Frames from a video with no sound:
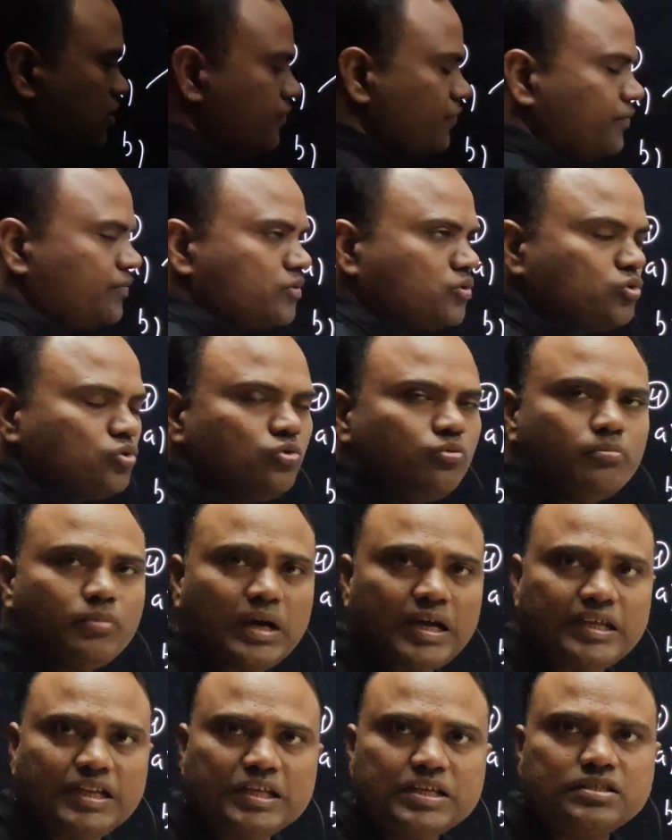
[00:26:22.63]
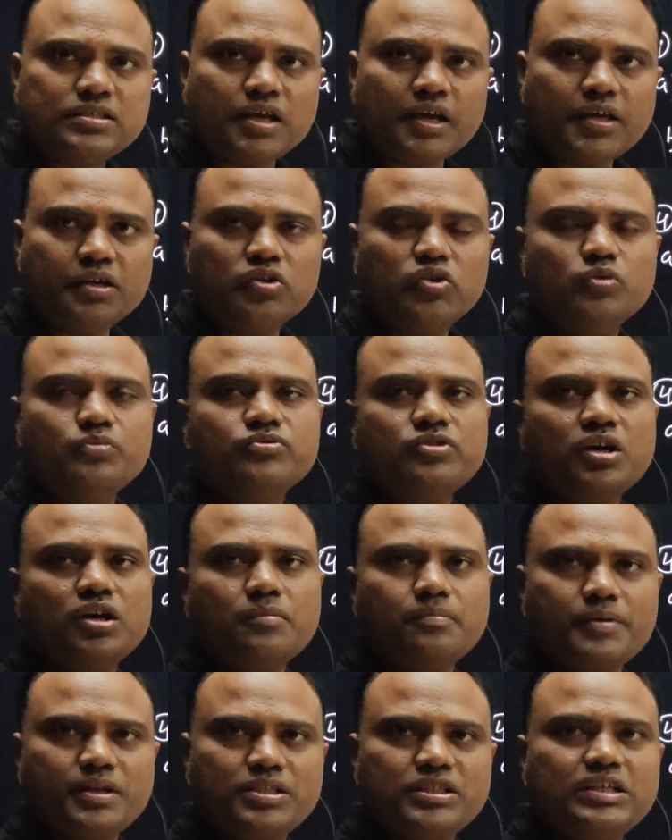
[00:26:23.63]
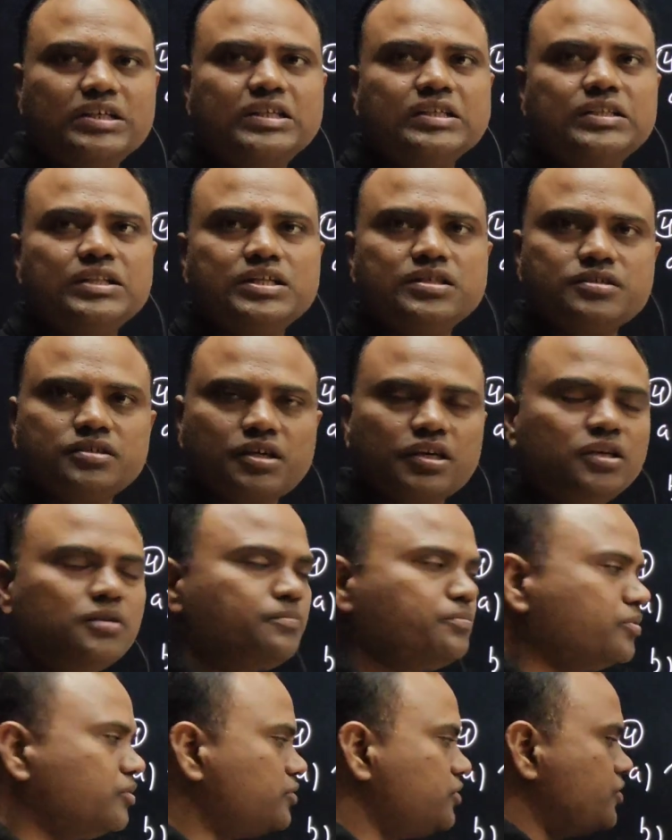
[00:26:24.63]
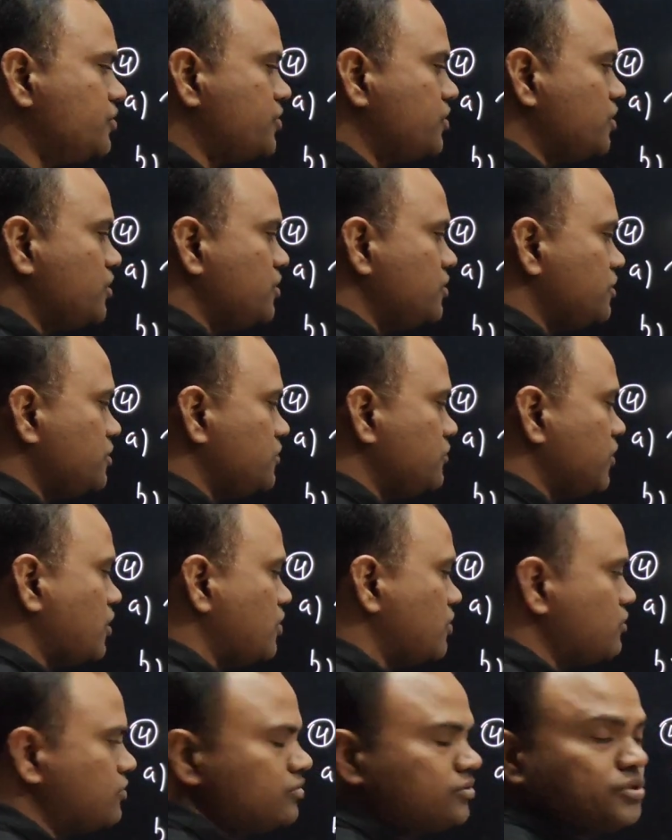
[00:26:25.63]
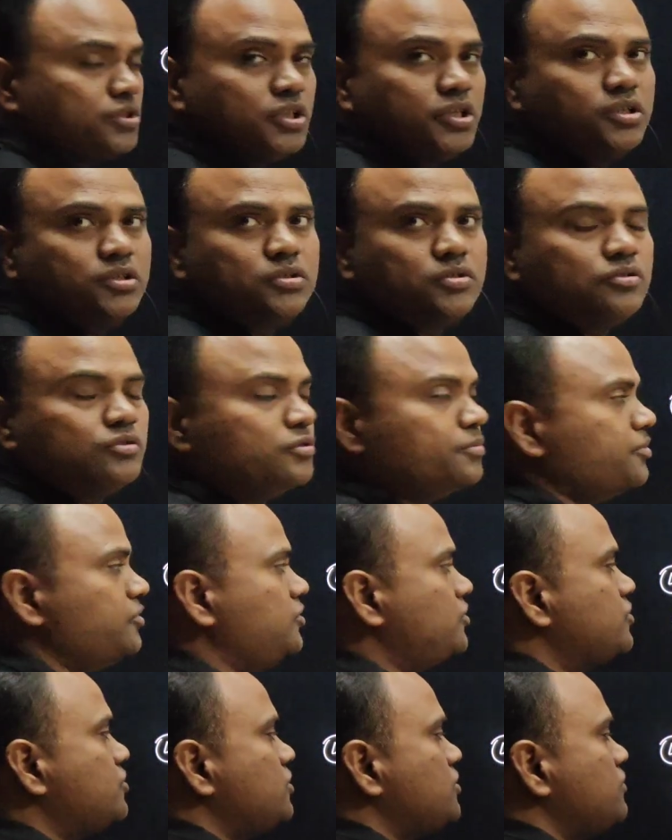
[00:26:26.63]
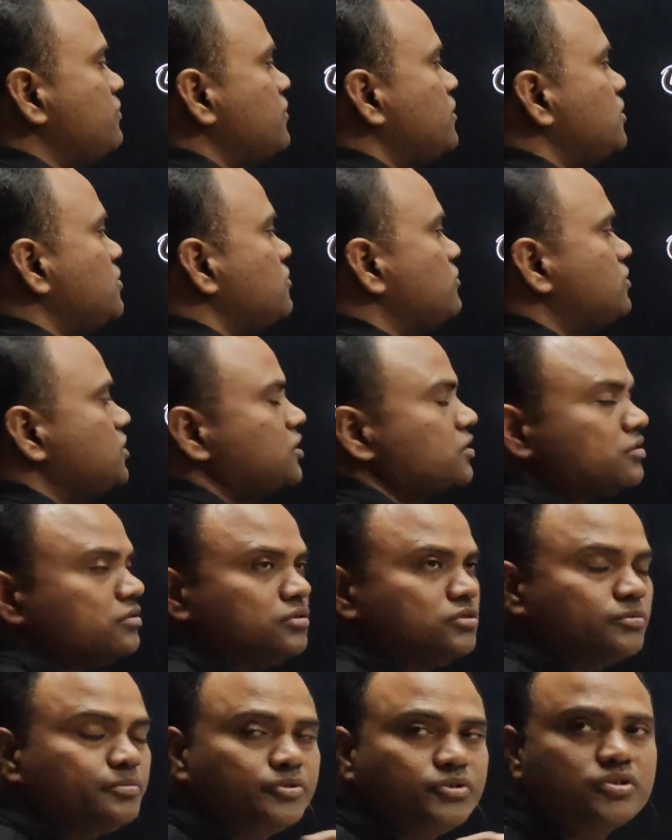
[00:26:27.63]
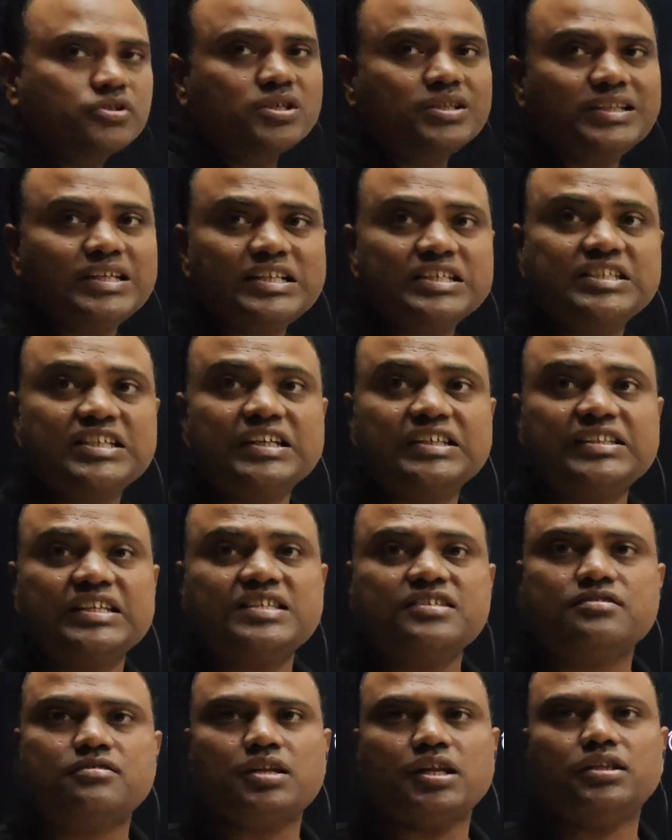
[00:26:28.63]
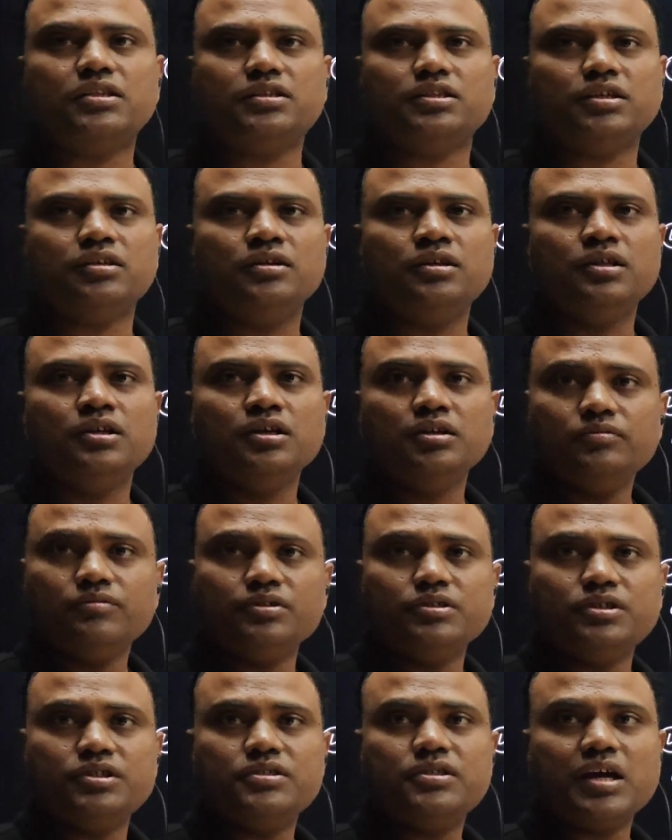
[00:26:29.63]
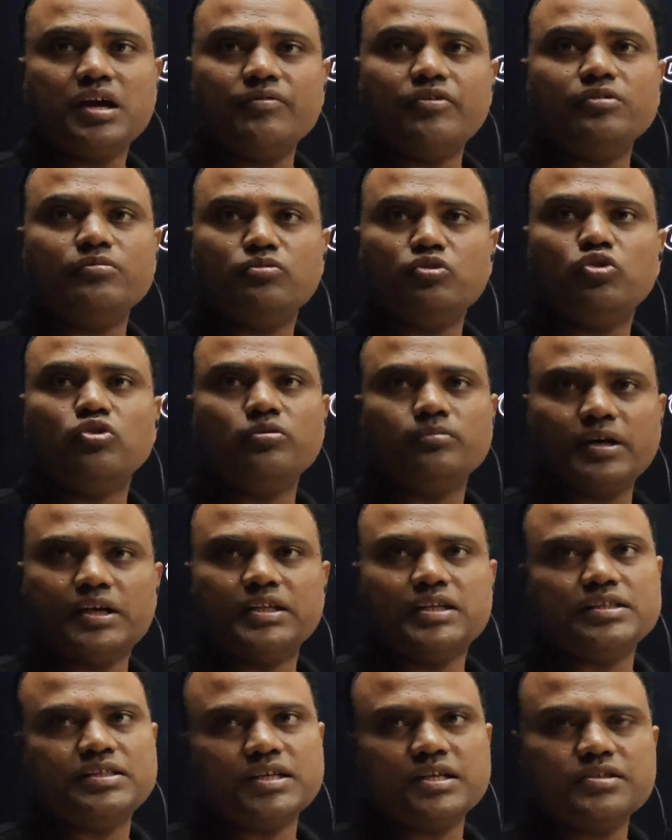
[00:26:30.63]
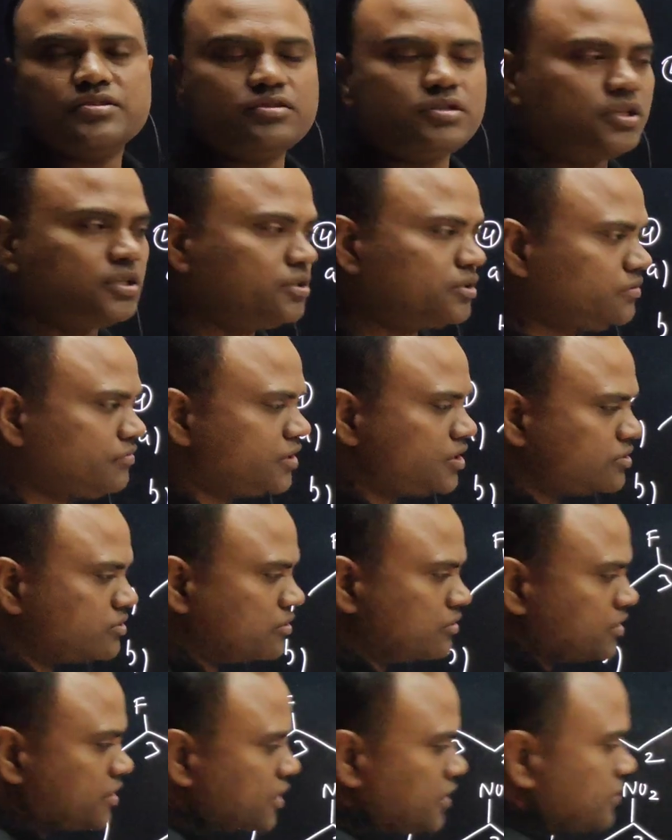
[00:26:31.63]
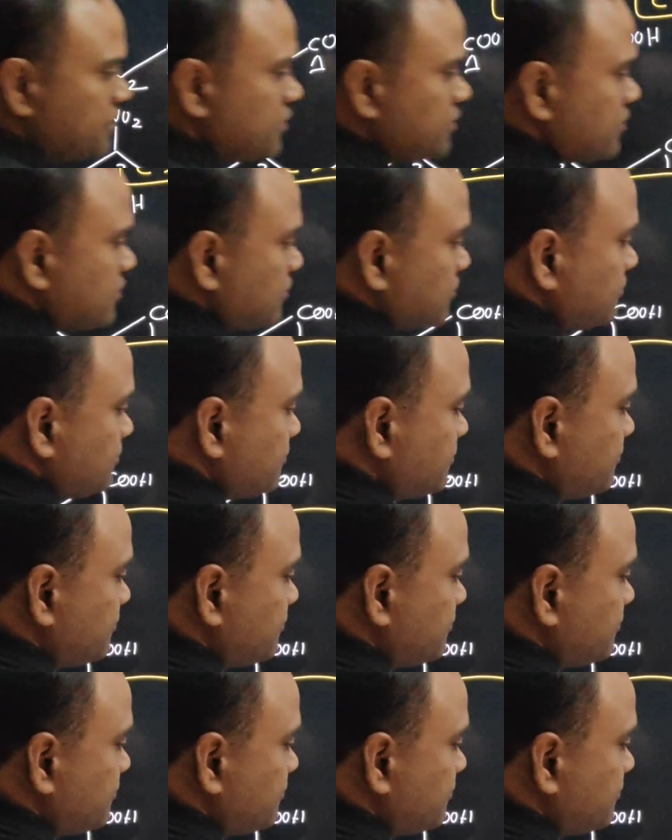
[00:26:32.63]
If two minus I groups are present in the same position, see 1, 2, 3 third position, 1, 2, 3 third position, then check the strength, which is having more minus I strength. Once look at this.